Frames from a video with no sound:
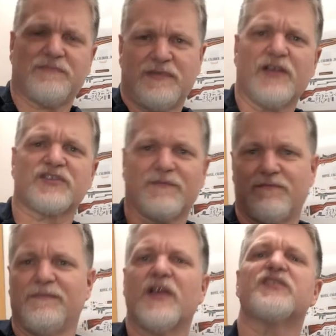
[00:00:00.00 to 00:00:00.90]
Here's some
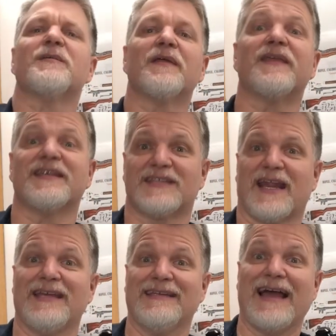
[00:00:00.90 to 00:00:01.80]
of the things that
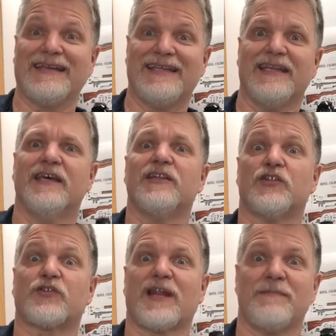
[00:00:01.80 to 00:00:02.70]
I did to
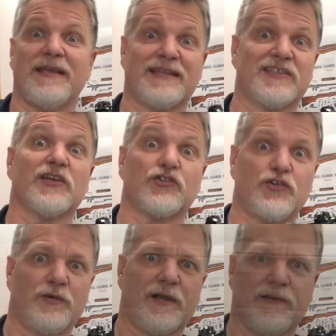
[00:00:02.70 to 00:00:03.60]
try to make this a
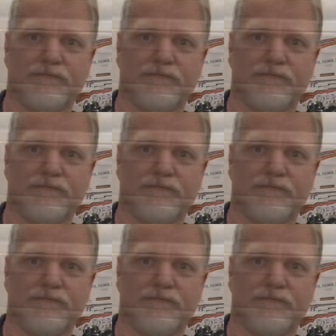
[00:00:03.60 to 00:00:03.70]
shooter.